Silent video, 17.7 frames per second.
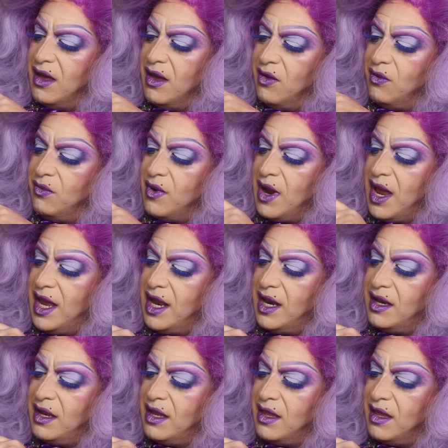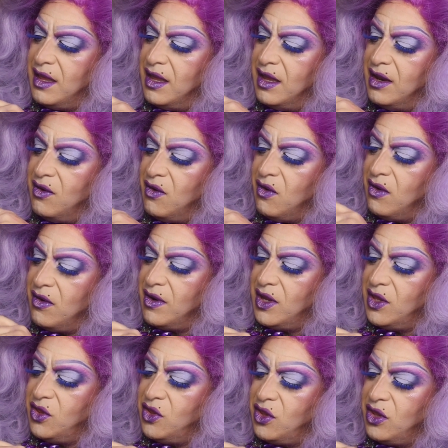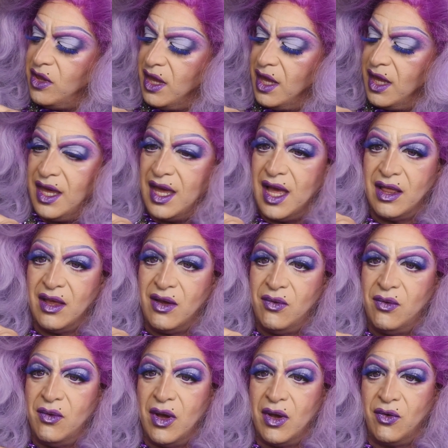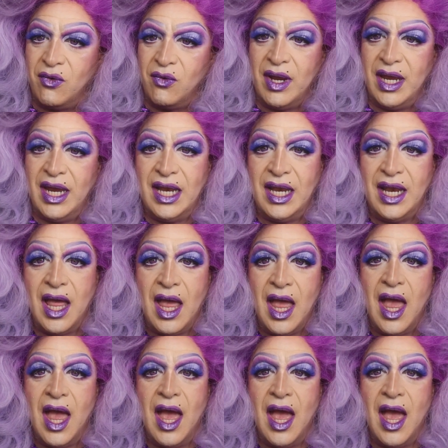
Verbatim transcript: a red, an orange, a yellow, a green.